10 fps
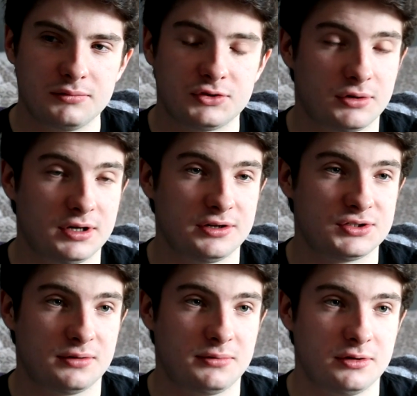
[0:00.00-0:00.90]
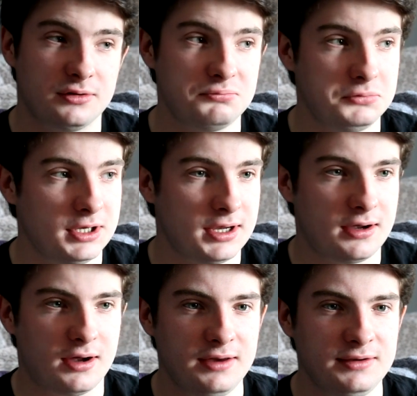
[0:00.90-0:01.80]
Do I like Tom Holland?
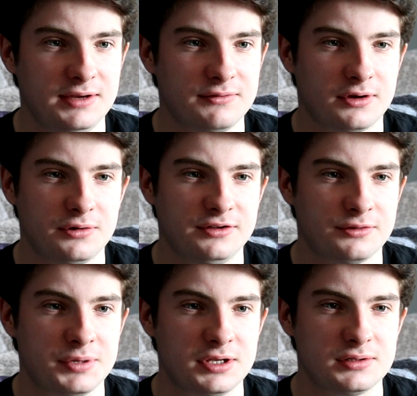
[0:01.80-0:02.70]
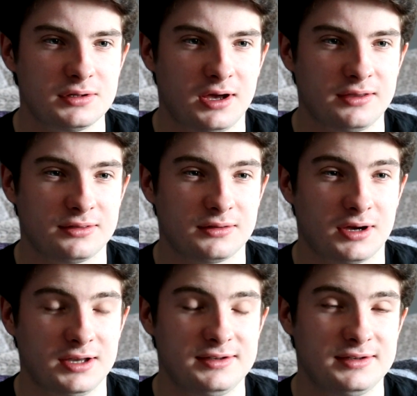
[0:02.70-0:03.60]
Yeah, even though he's a bit, I
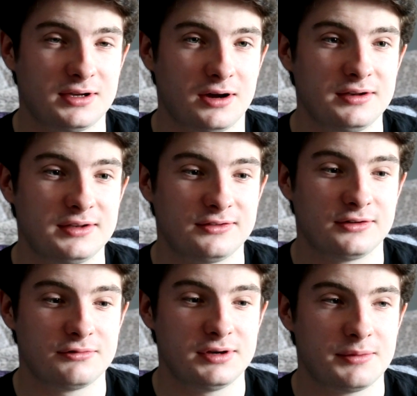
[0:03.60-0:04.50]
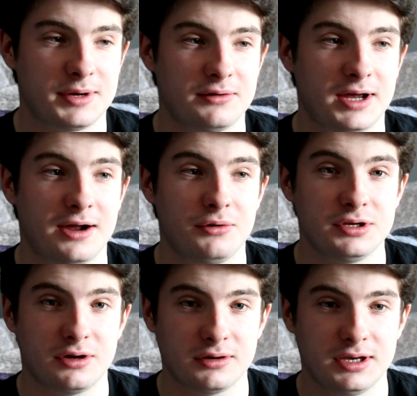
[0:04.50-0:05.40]
kind of disagreed about how
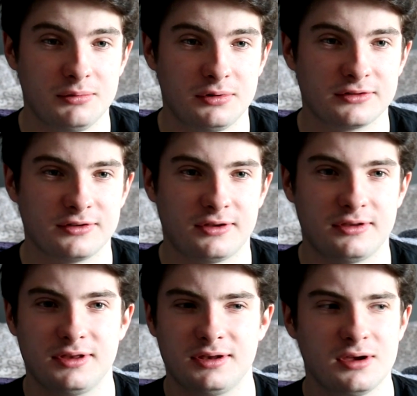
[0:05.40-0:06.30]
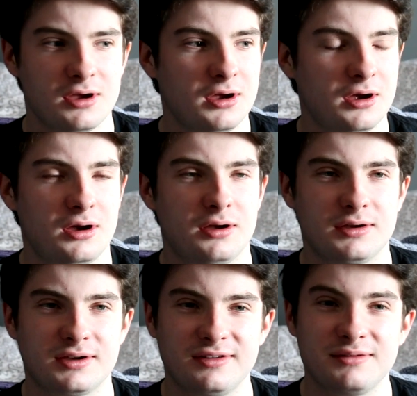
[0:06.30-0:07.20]
young he was, because
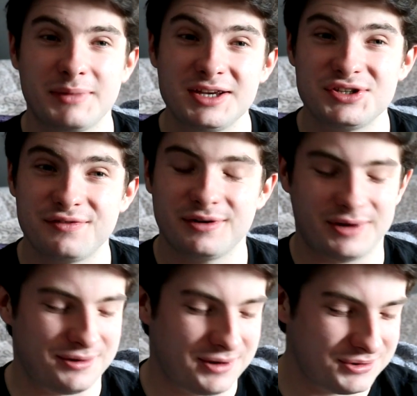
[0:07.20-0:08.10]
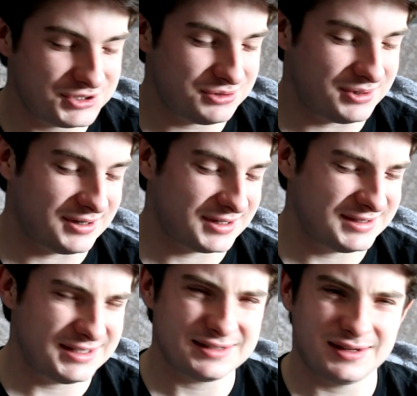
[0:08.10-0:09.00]
it makes you feel how old you are,
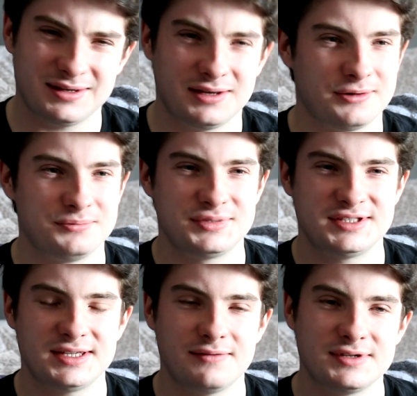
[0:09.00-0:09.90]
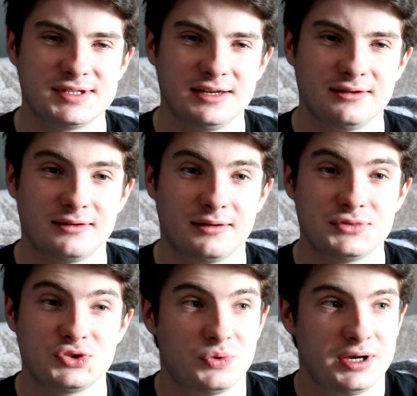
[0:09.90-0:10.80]
because he's like, I don't know, 17 and I'm
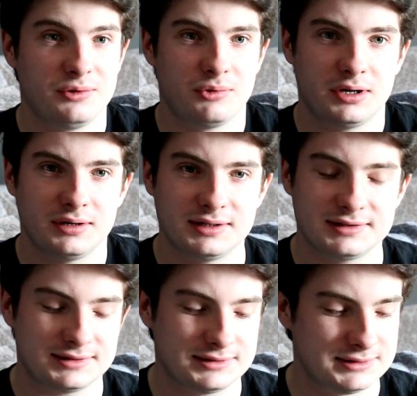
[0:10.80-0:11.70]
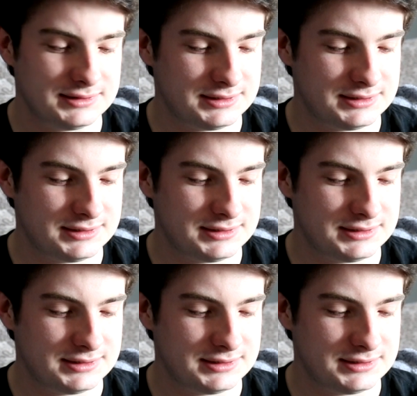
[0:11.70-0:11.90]
21, and it's like,